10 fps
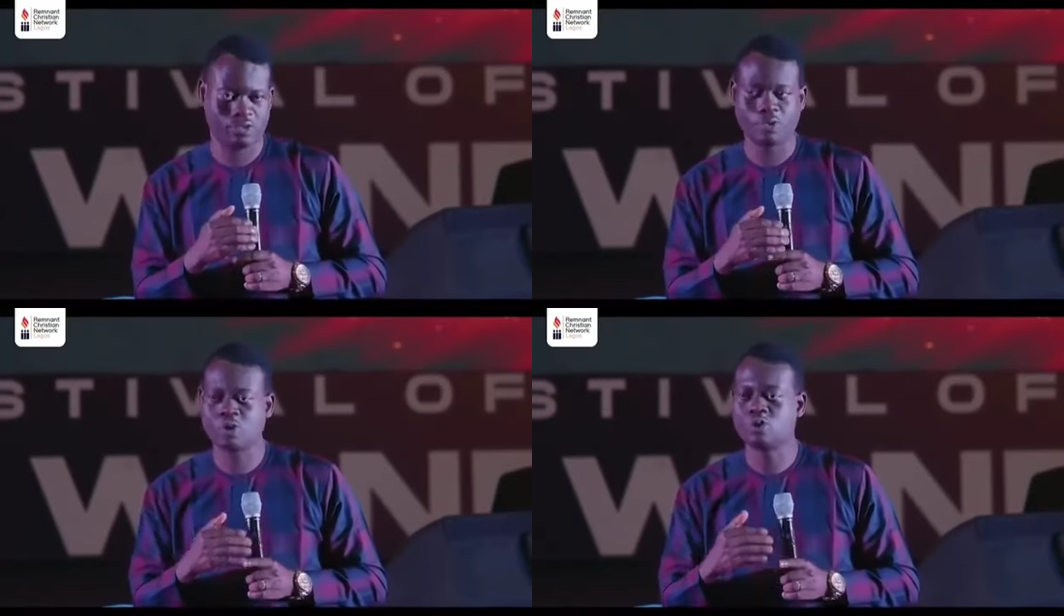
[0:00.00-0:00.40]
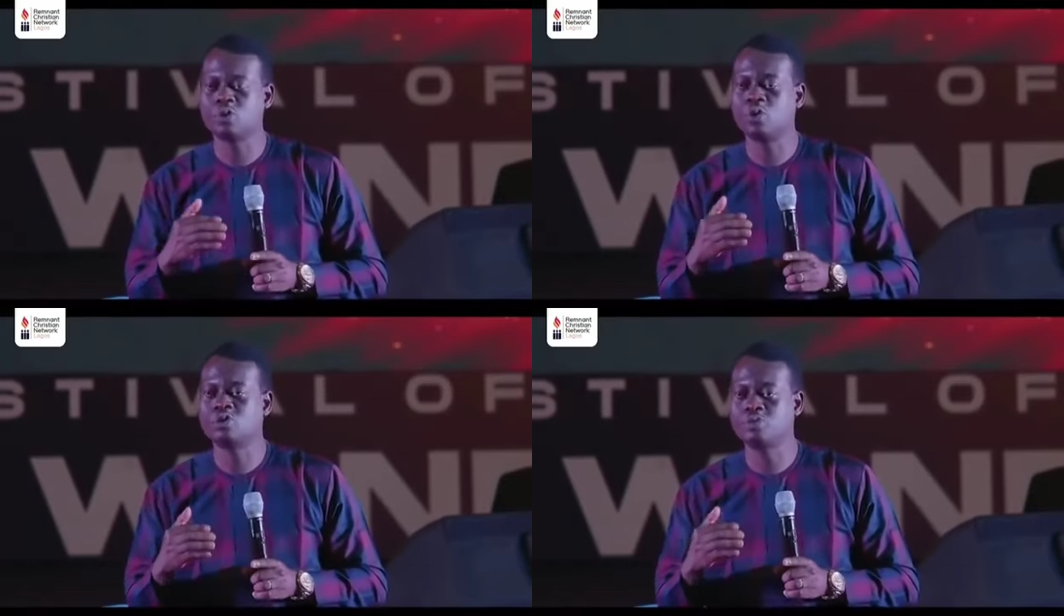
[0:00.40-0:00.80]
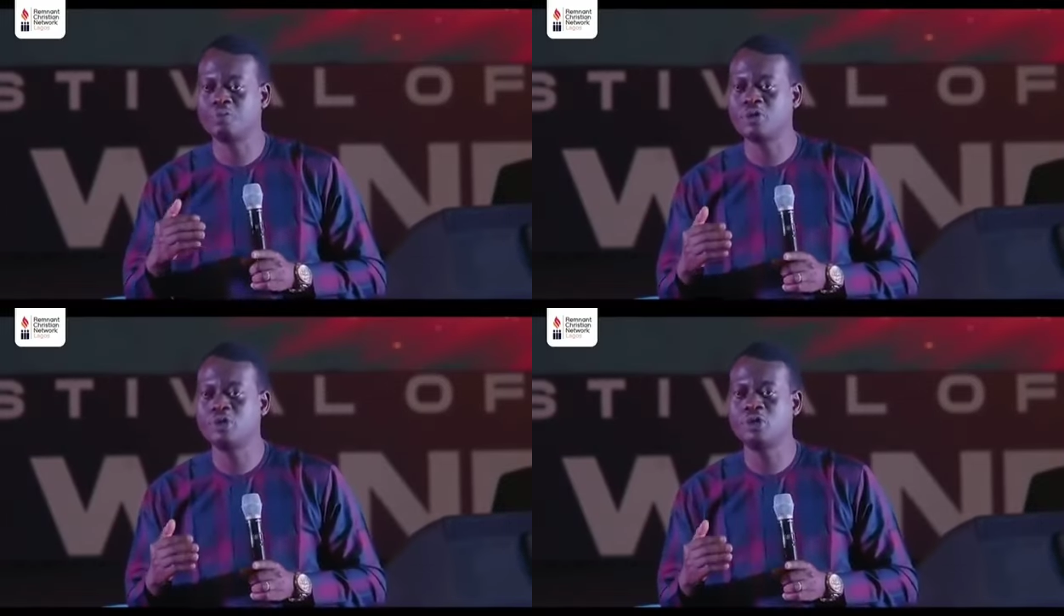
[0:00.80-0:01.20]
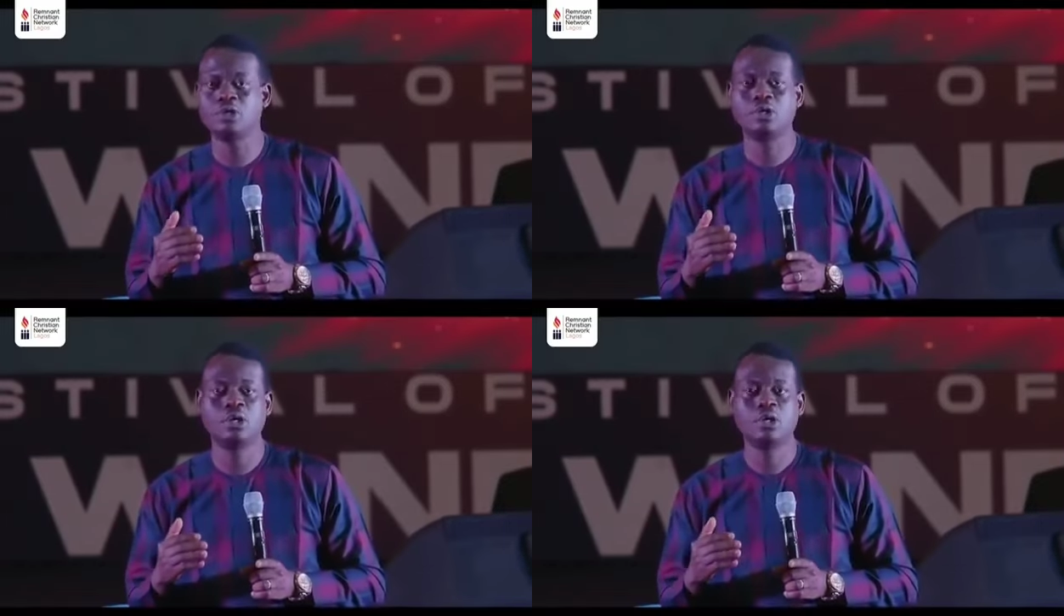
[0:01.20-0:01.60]
because you want to
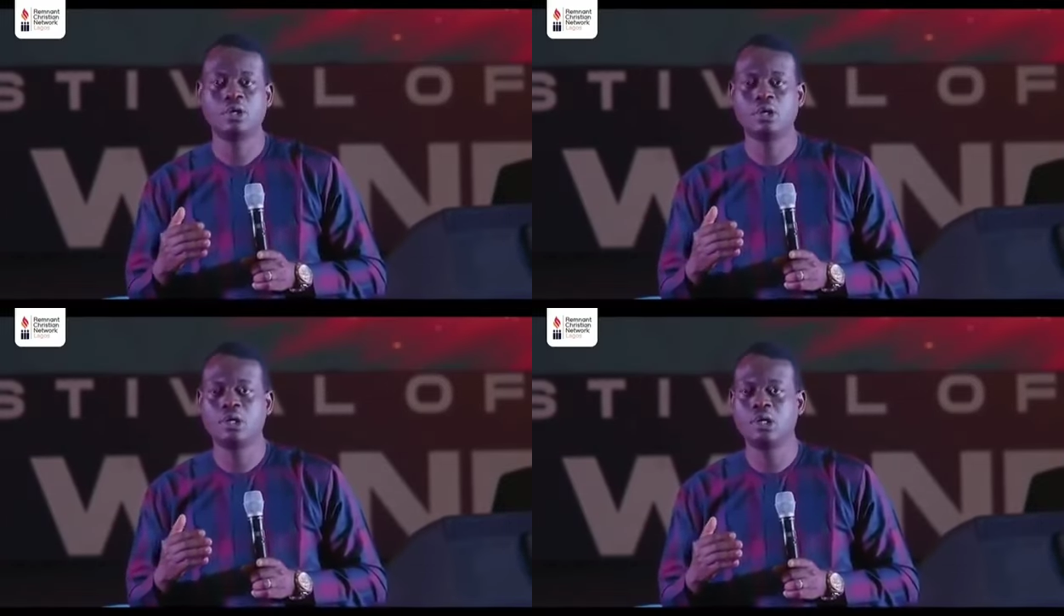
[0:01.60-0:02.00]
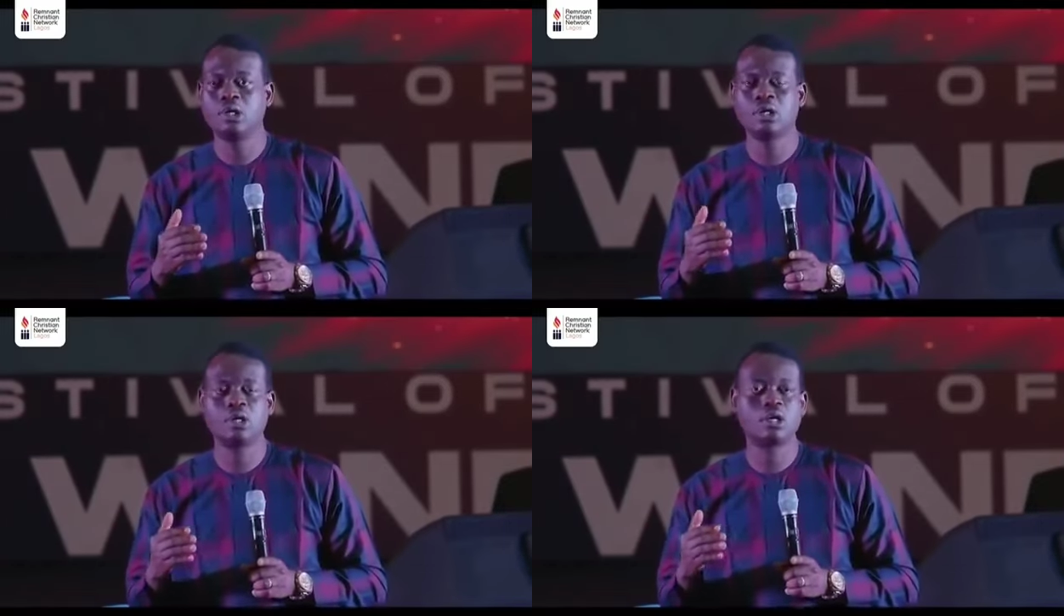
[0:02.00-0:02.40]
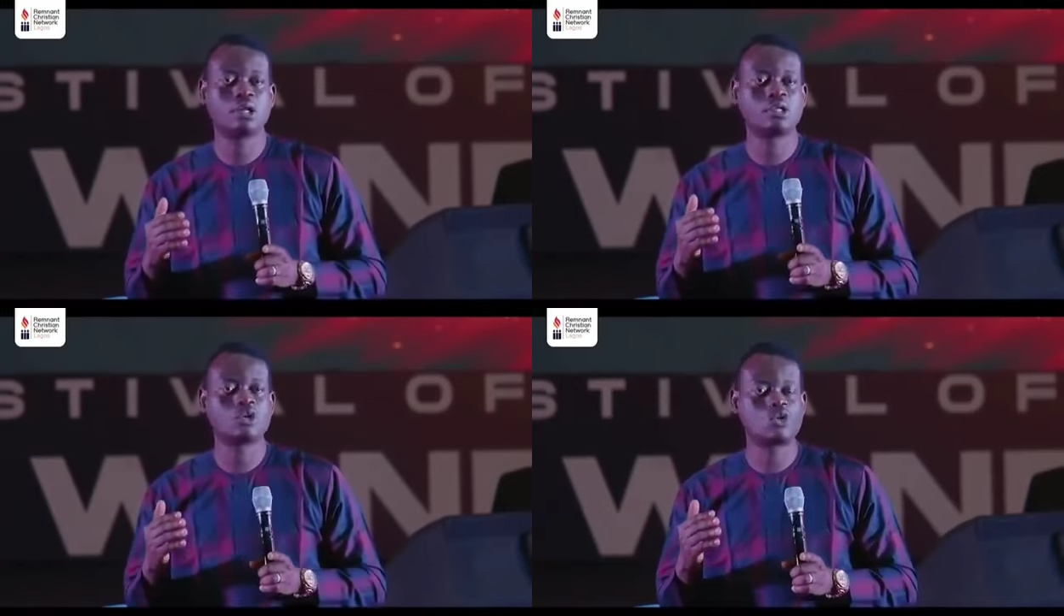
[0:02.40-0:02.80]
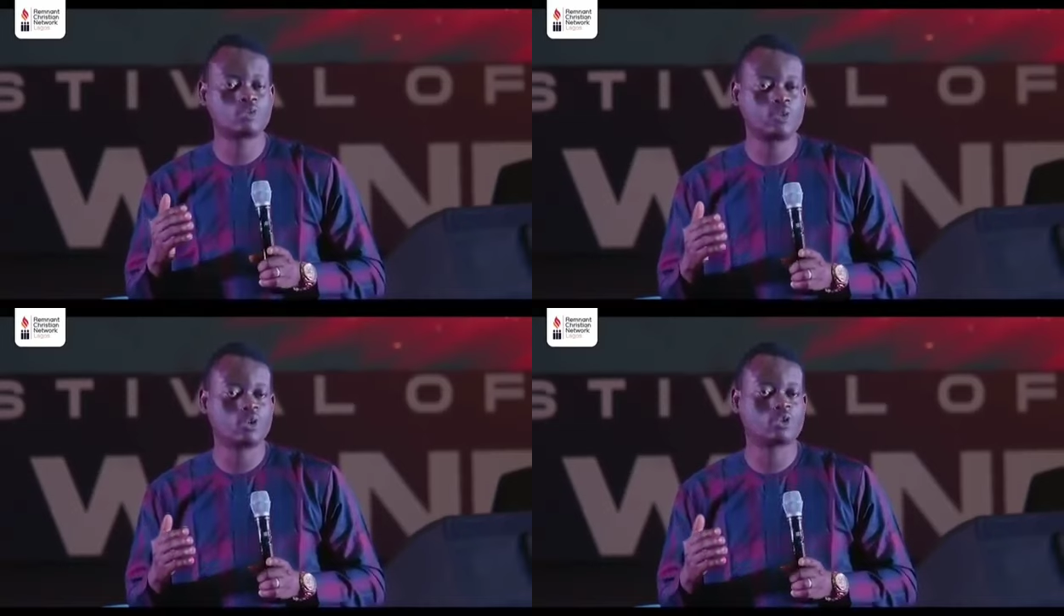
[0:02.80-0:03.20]
be in the
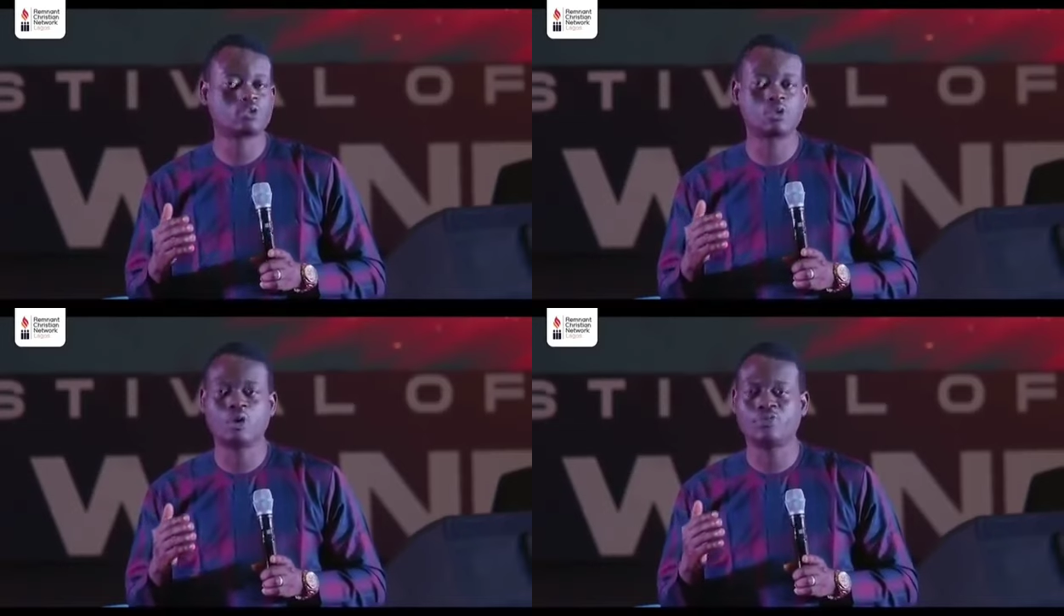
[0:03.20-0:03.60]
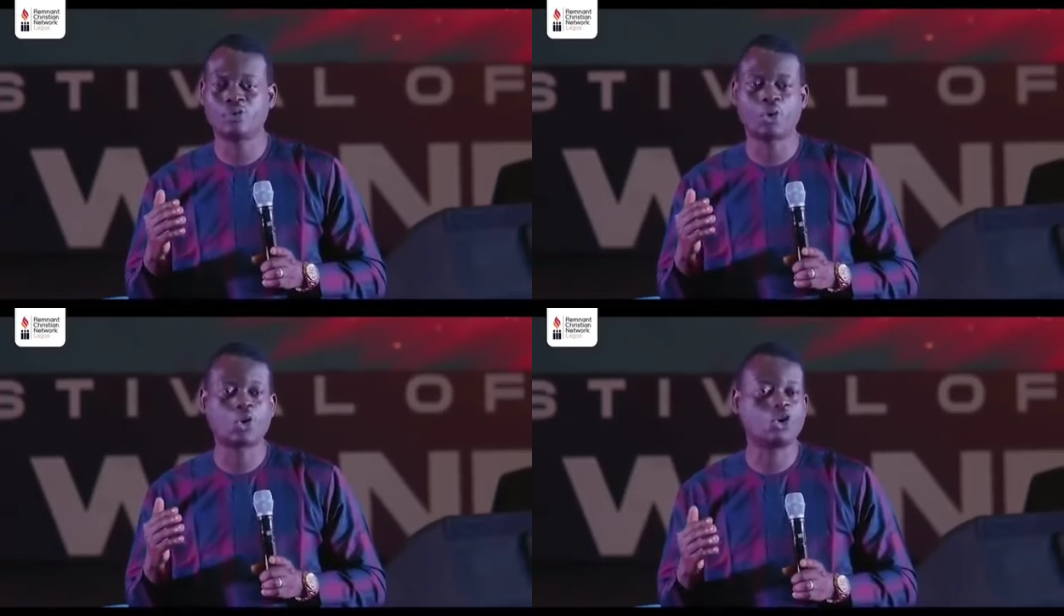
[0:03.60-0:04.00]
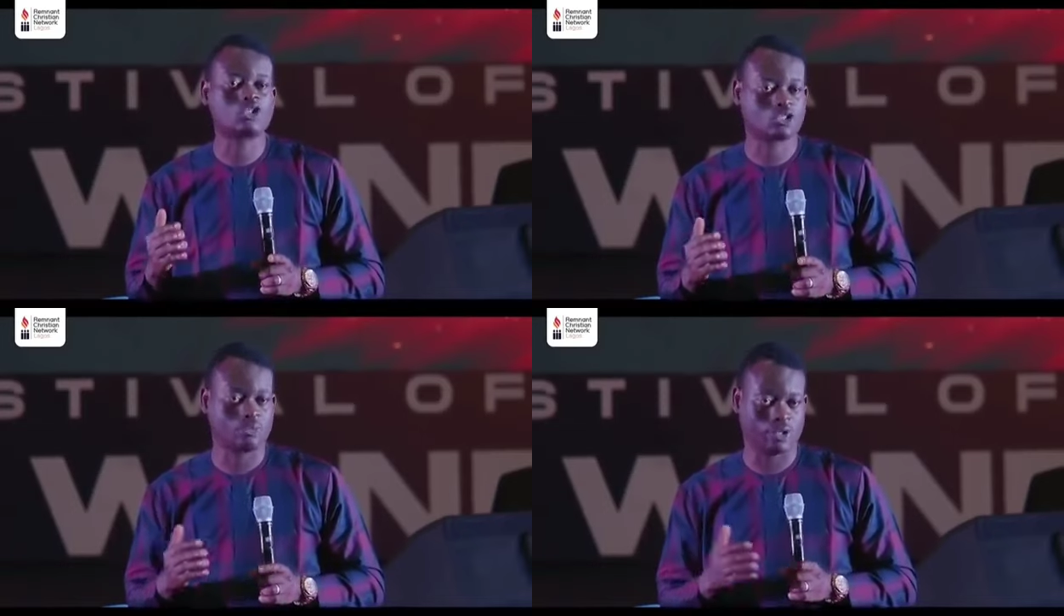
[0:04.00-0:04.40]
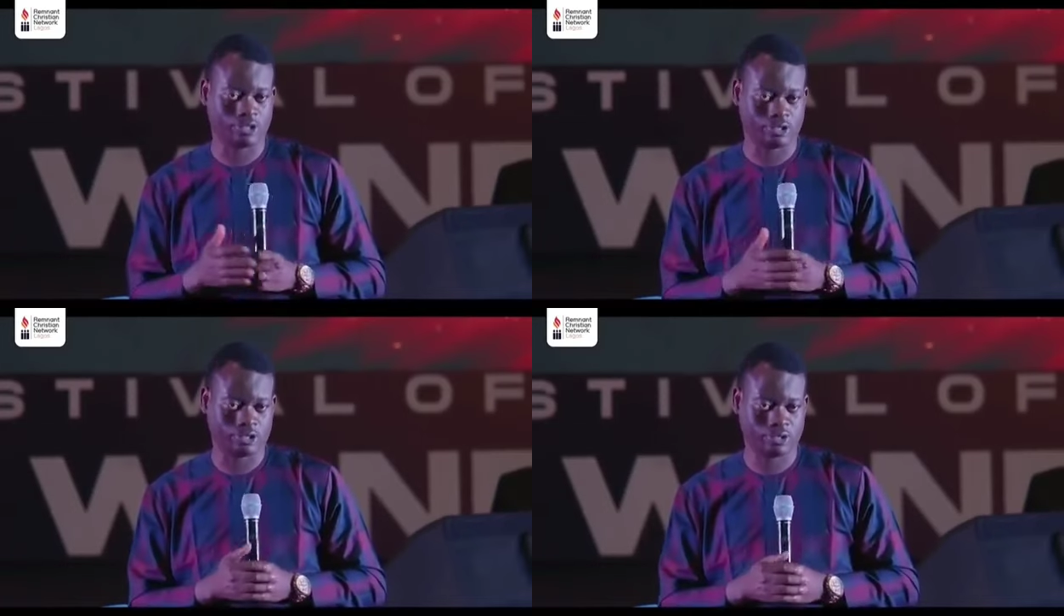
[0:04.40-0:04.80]
good books of your
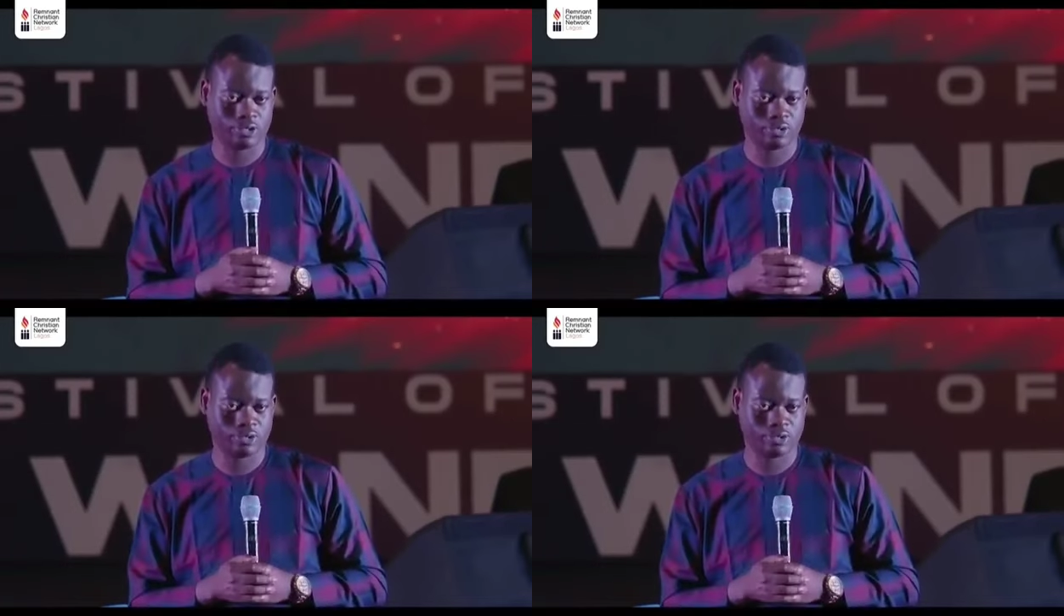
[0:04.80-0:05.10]
customers,